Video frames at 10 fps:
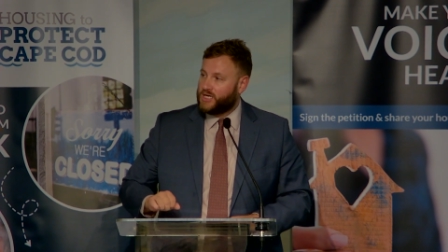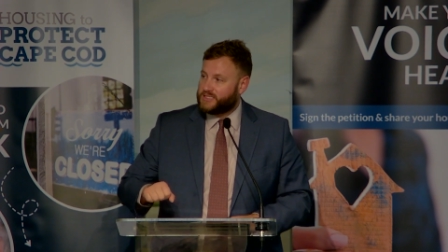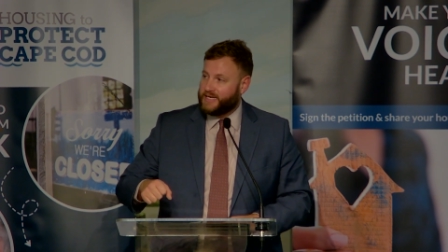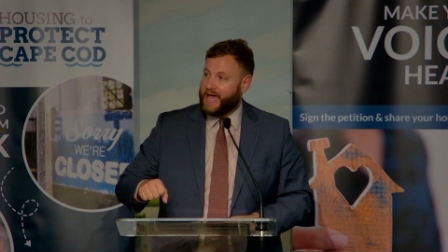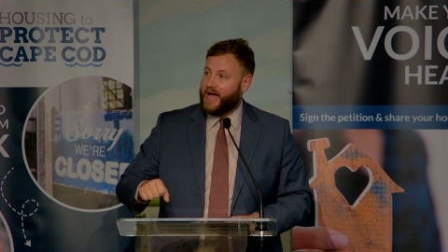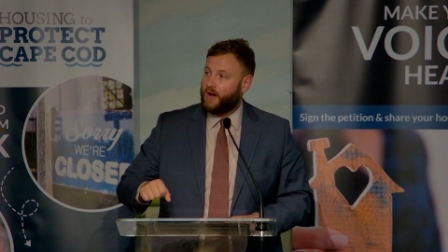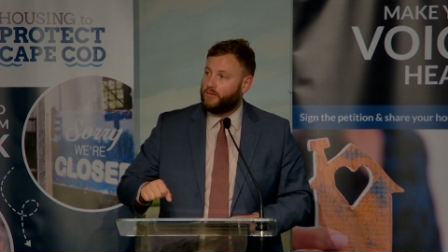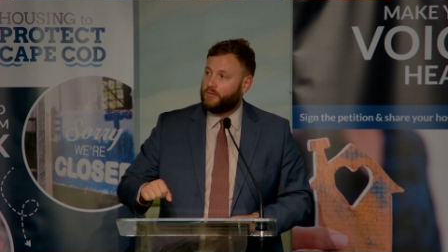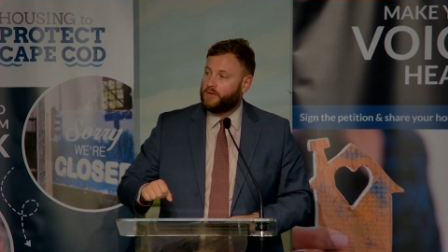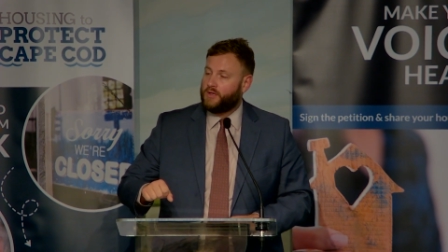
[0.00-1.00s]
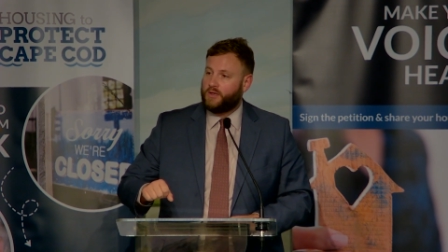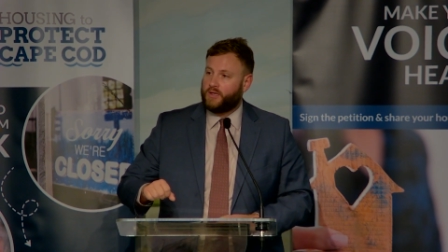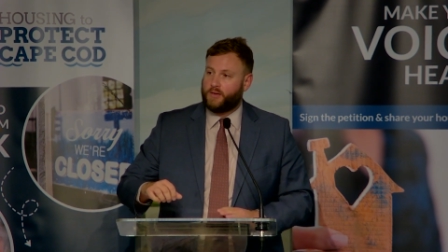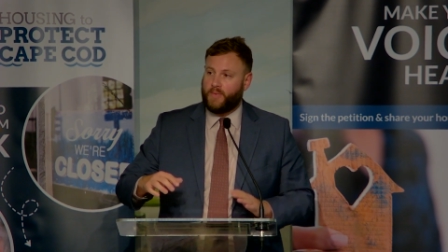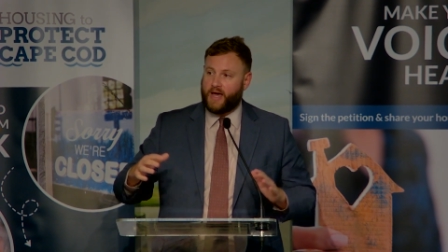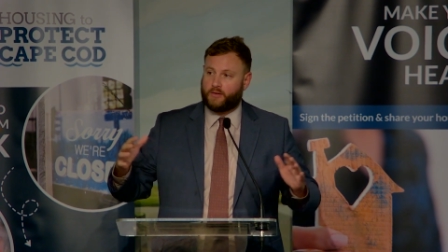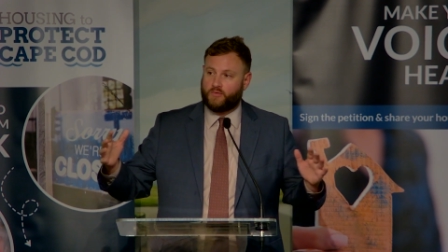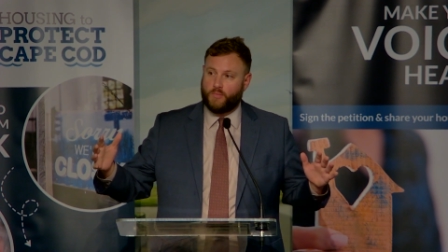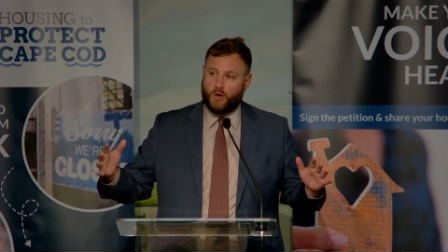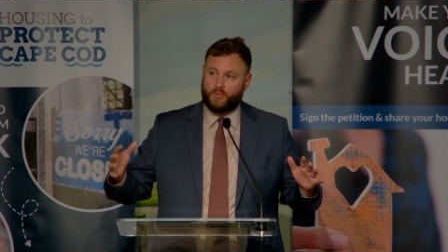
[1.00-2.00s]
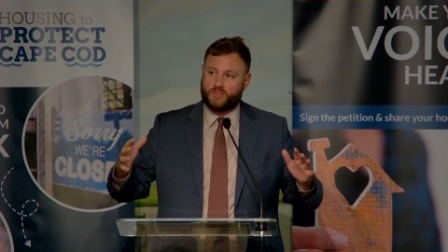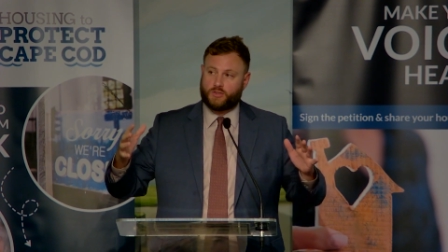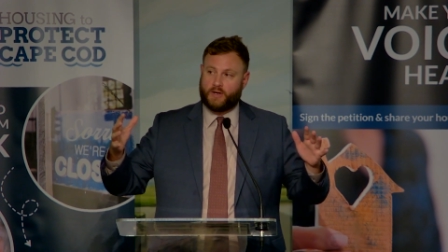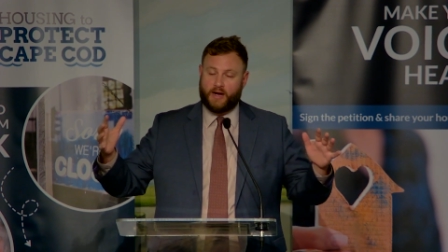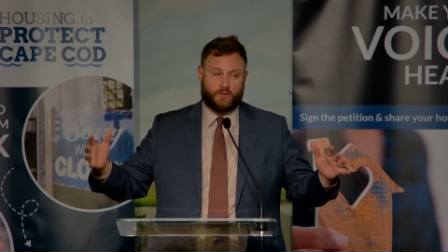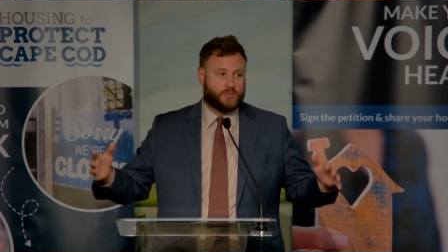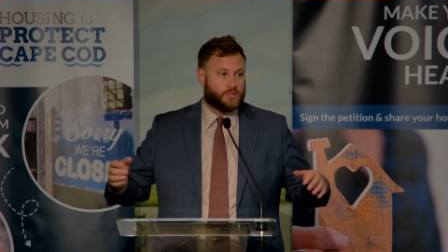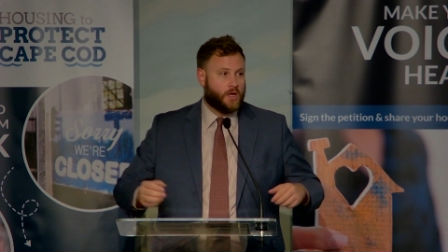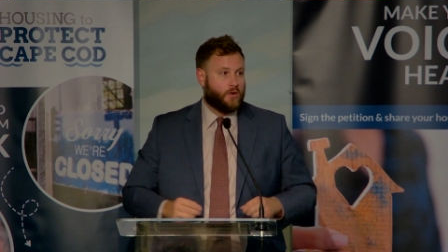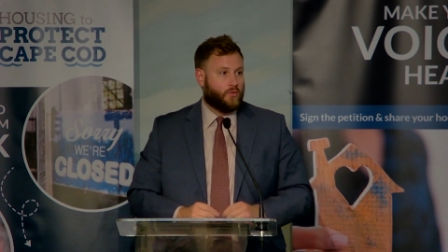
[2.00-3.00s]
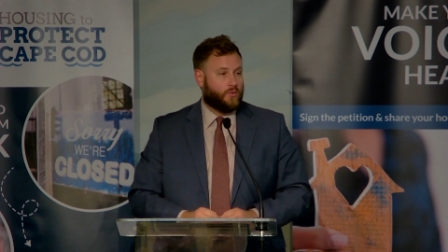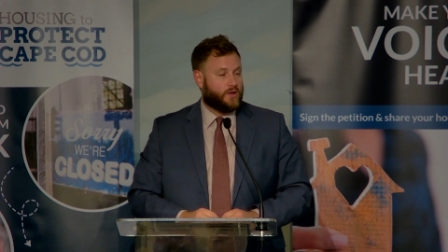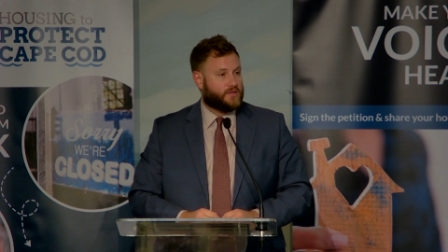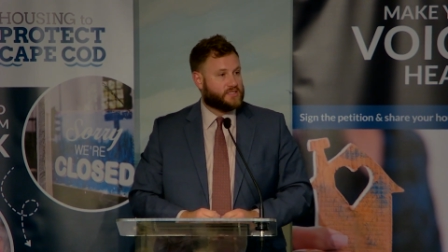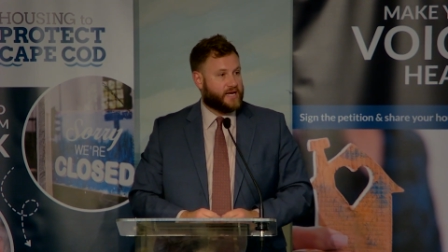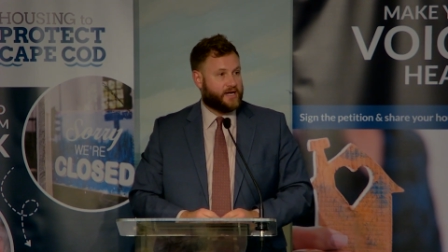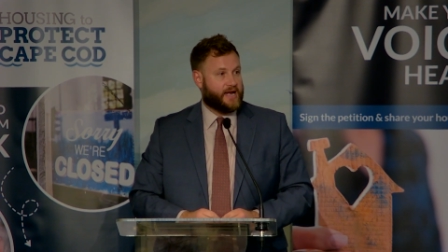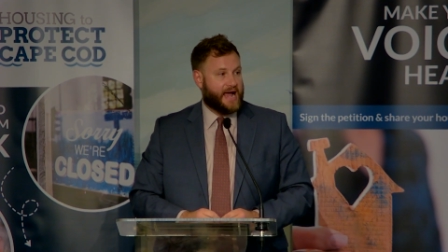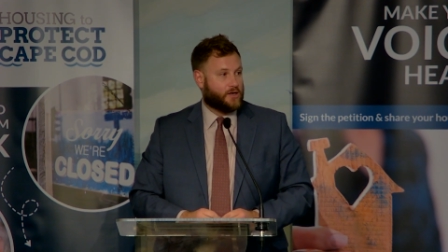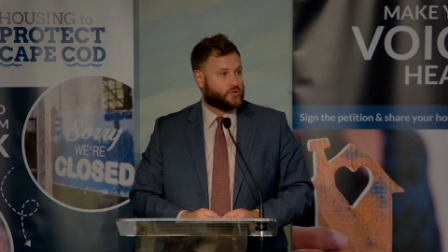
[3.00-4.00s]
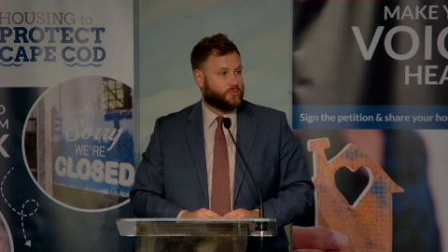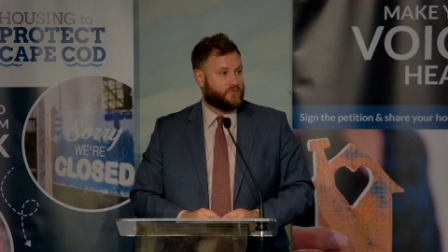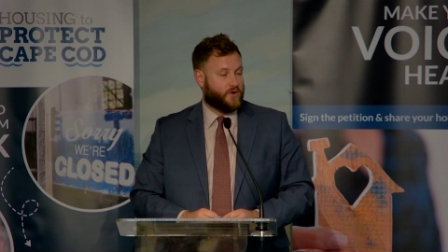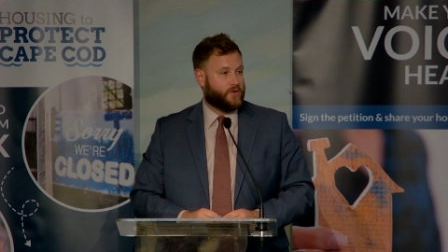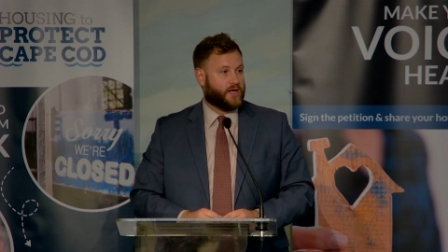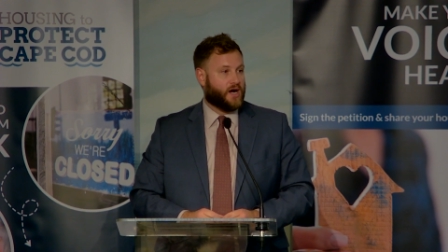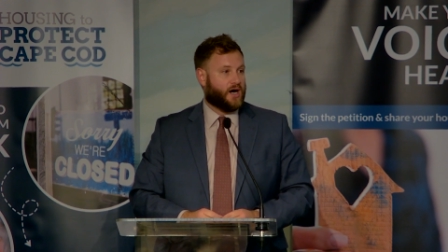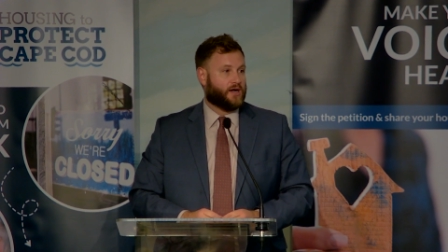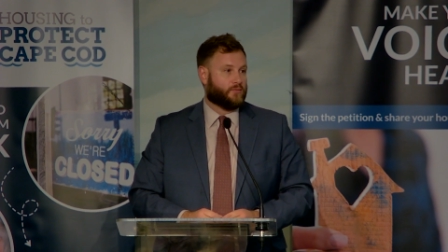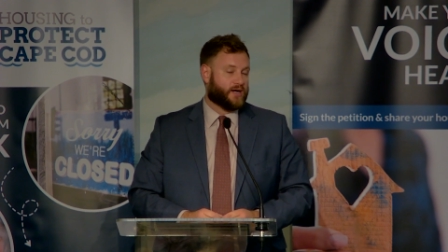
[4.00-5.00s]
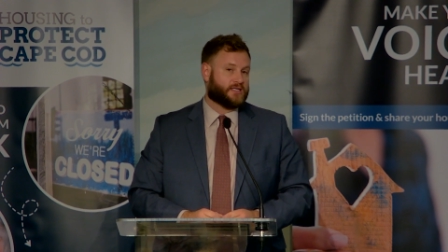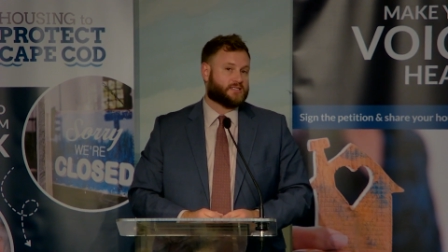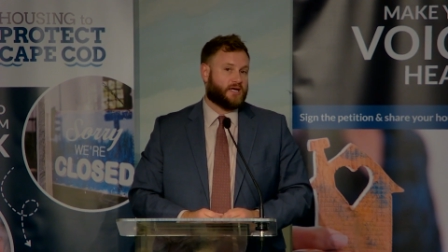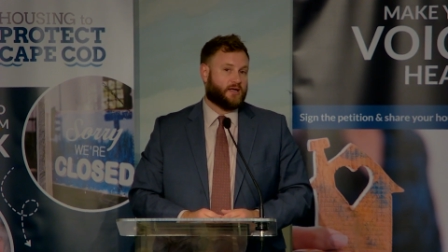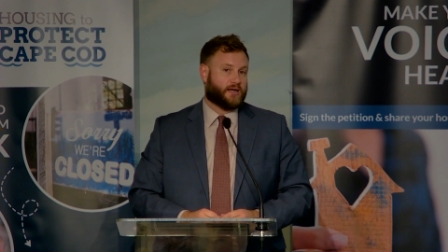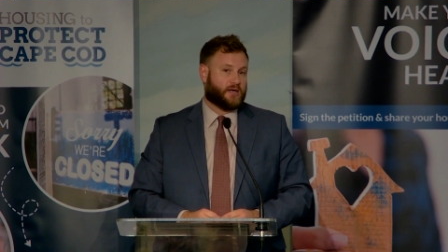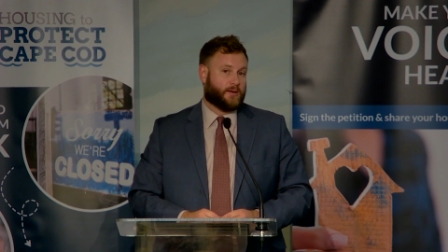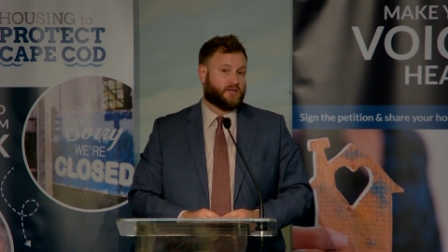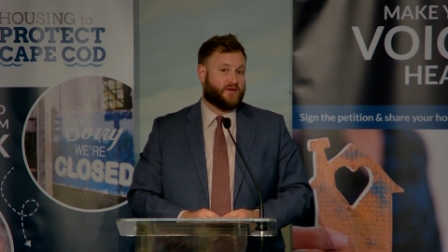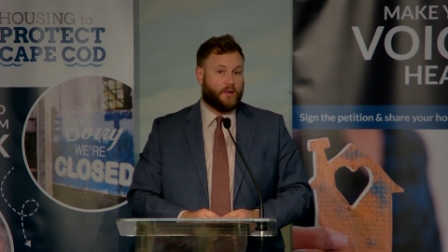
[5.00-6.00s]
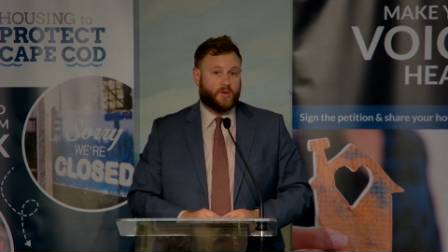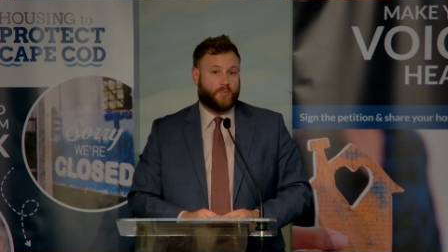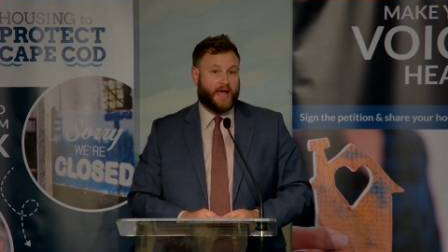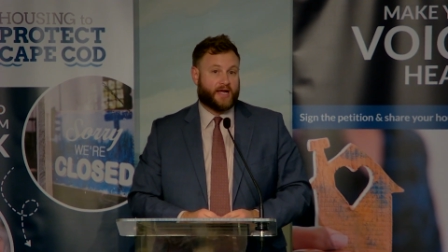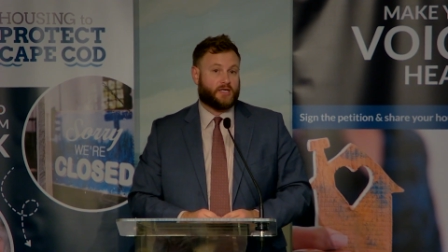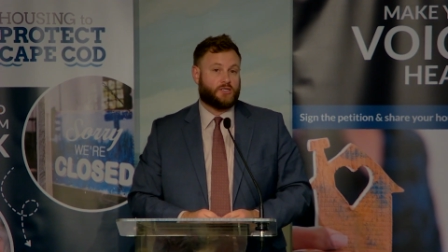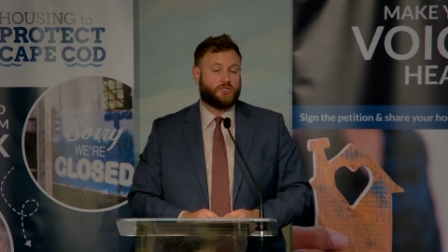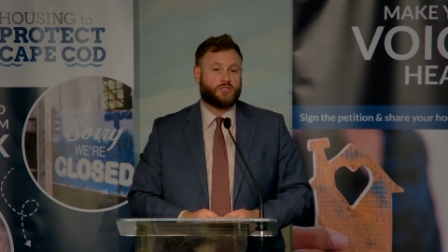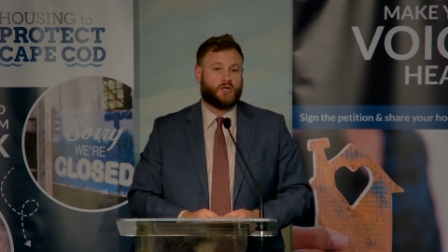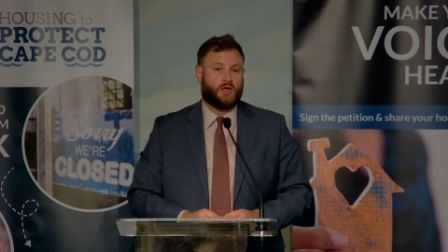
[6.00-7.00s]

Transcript: now, in a matter of moments or hours, the Senate and House will be voting on a reconciled economic development package